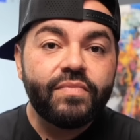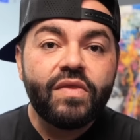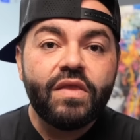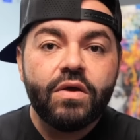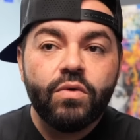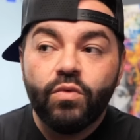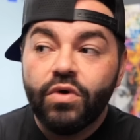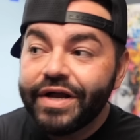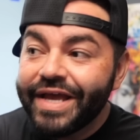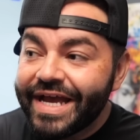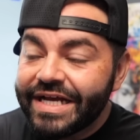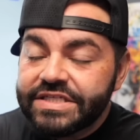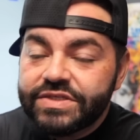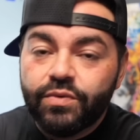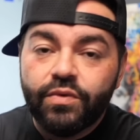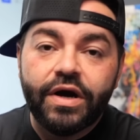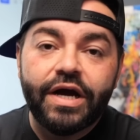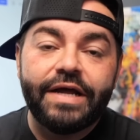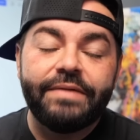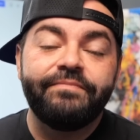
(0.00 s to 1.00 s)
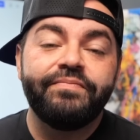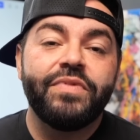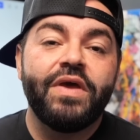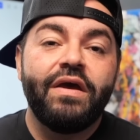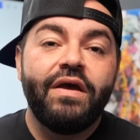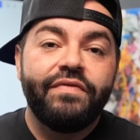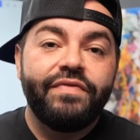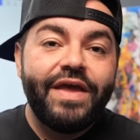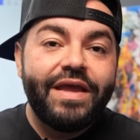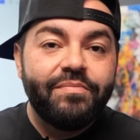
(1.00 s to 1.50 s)
Well, guess what?
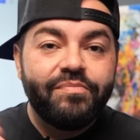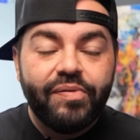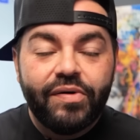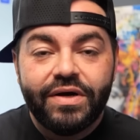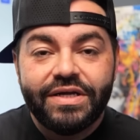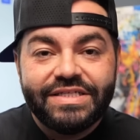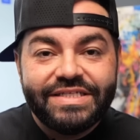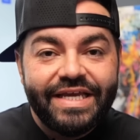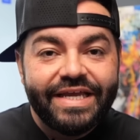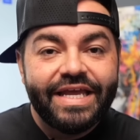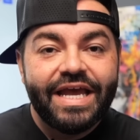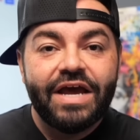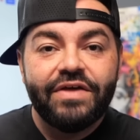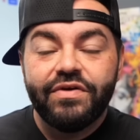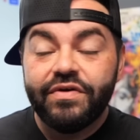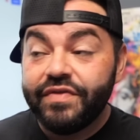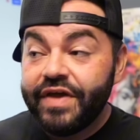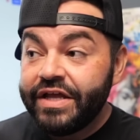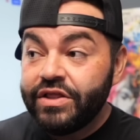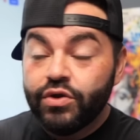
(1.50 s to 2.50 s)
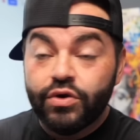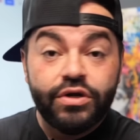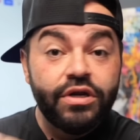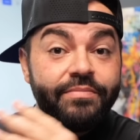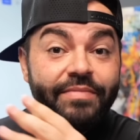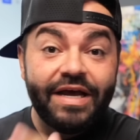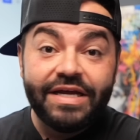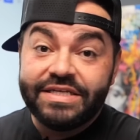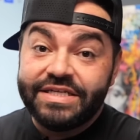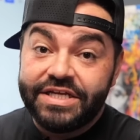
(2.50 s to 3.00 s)
They put together, they learned
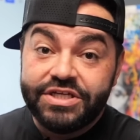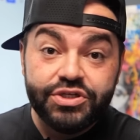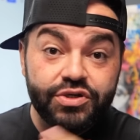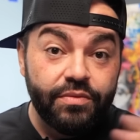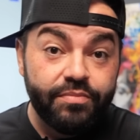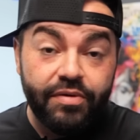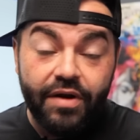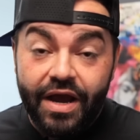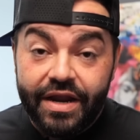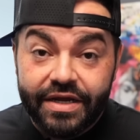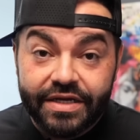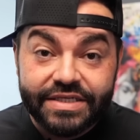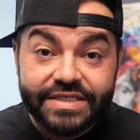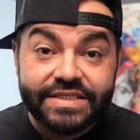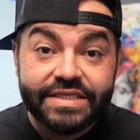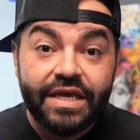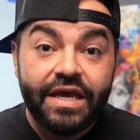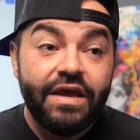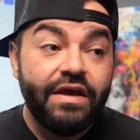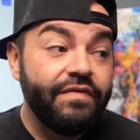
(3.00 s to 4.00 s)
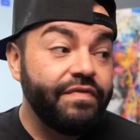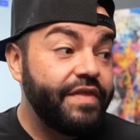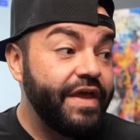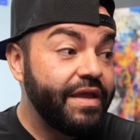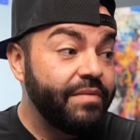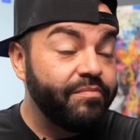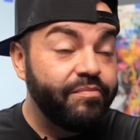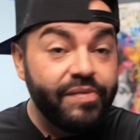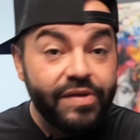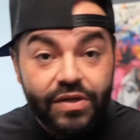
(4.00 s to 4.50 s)
about digital products, they
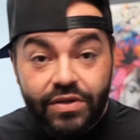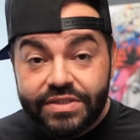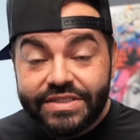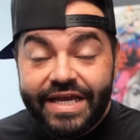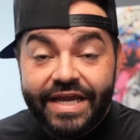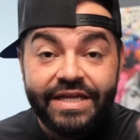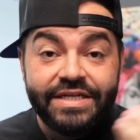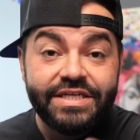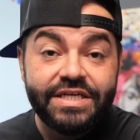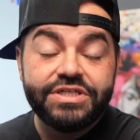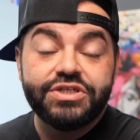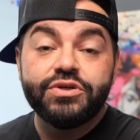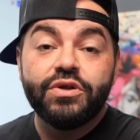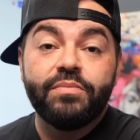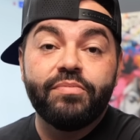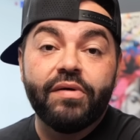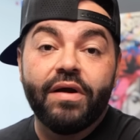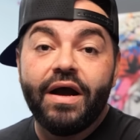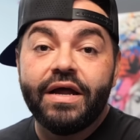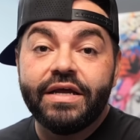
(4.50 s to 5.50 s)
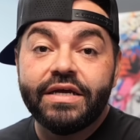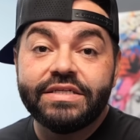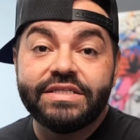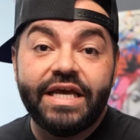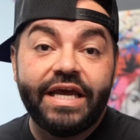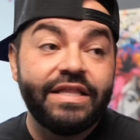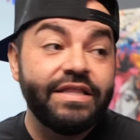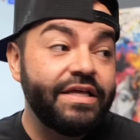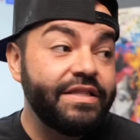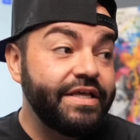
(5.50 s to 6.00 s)
built a digital product,
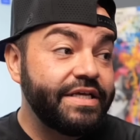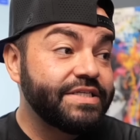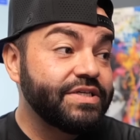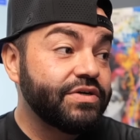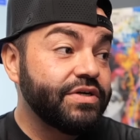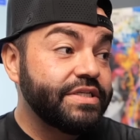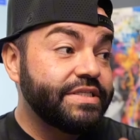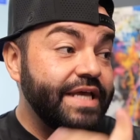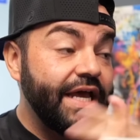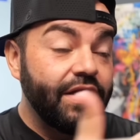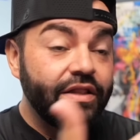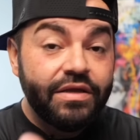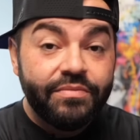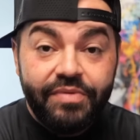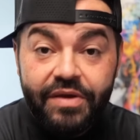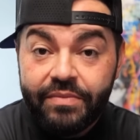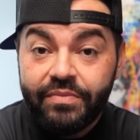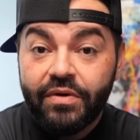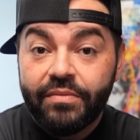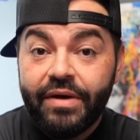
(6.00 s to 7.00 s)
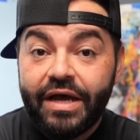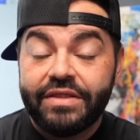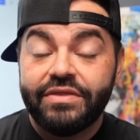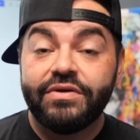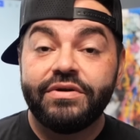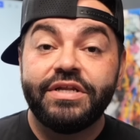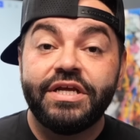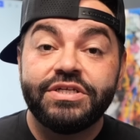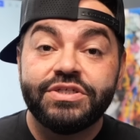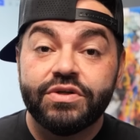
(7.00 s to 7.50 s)
and then they started telling people about their
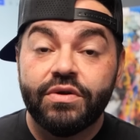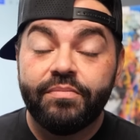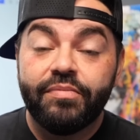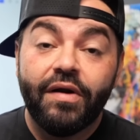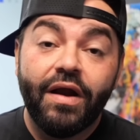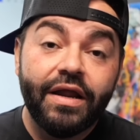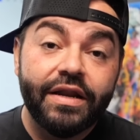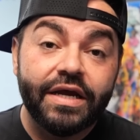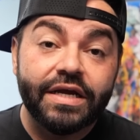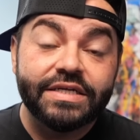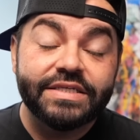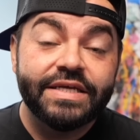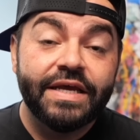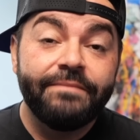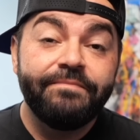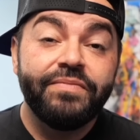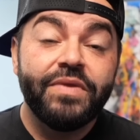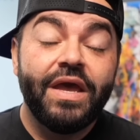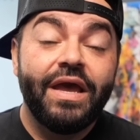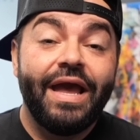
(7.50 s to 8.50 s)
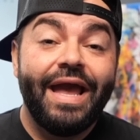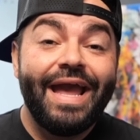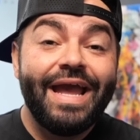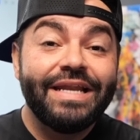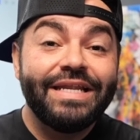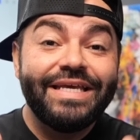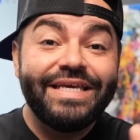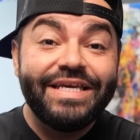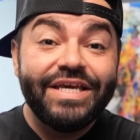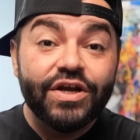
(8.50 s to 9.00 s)
digital product. And
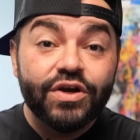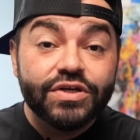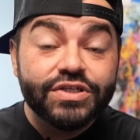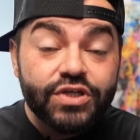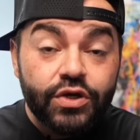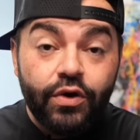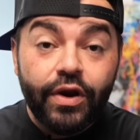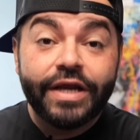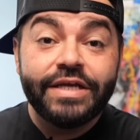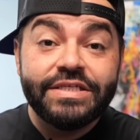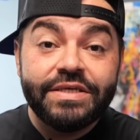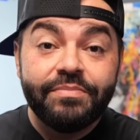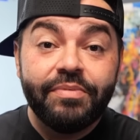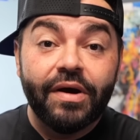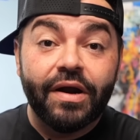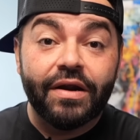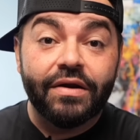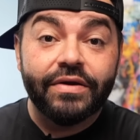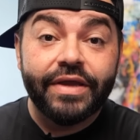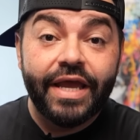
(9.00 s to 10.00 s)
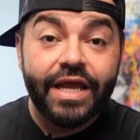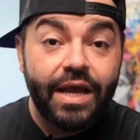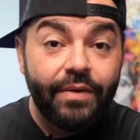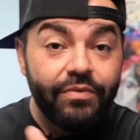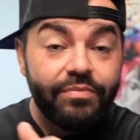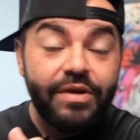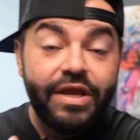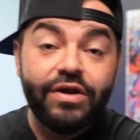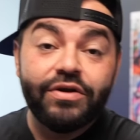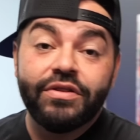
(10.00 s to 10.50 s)
here's the crazy part. Okay, come with
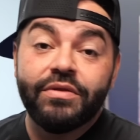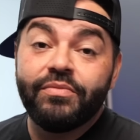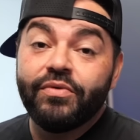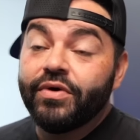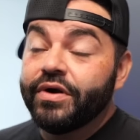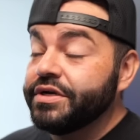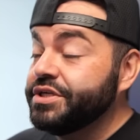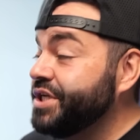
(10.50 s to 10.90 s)
me here to the board.